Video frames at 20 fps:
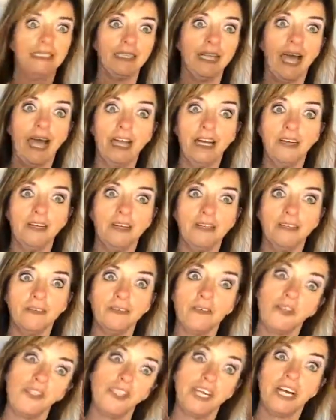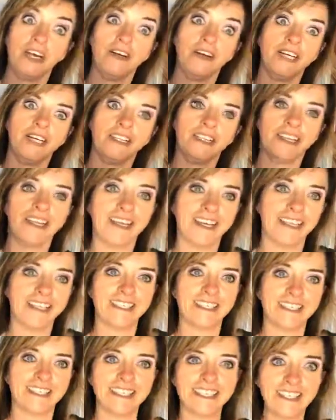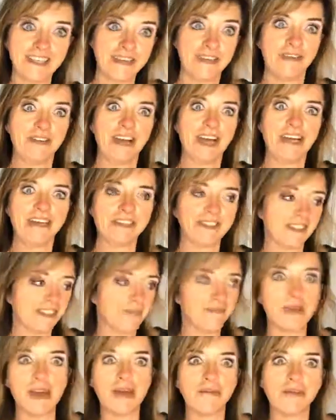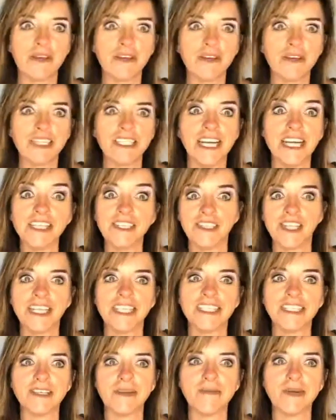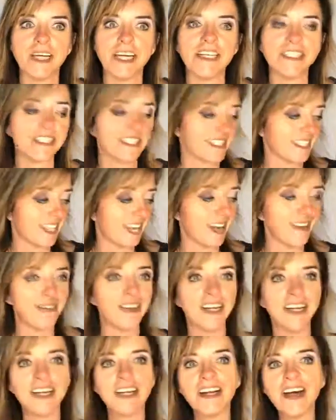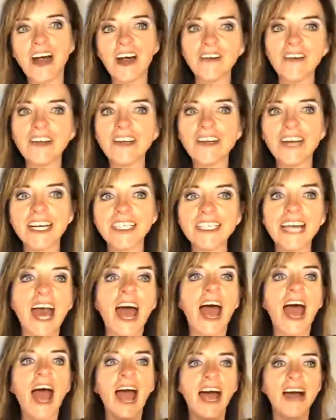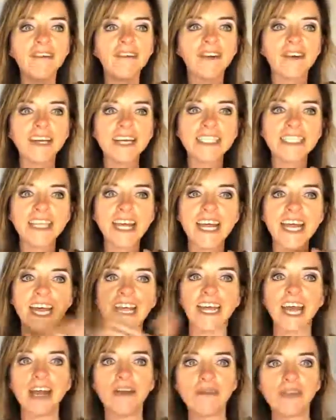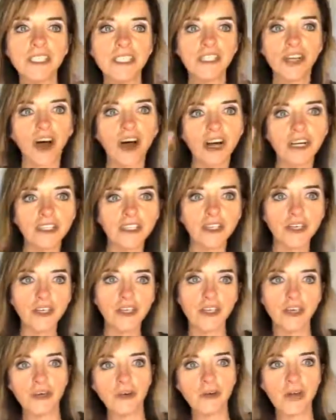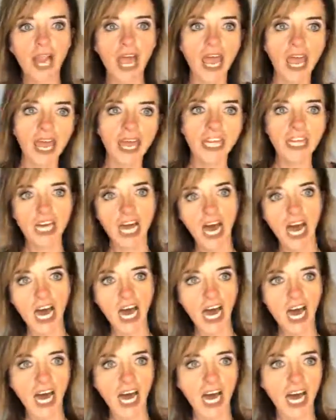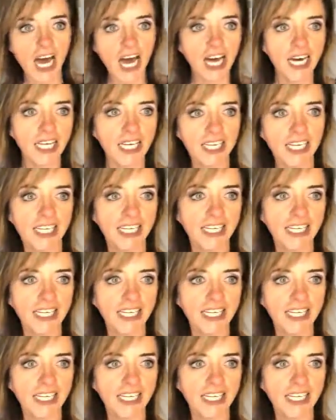I don't know, share it. Who knows? Maybe you could change somebody else's life. All right, you guys, have a great day, and I will talk to you later.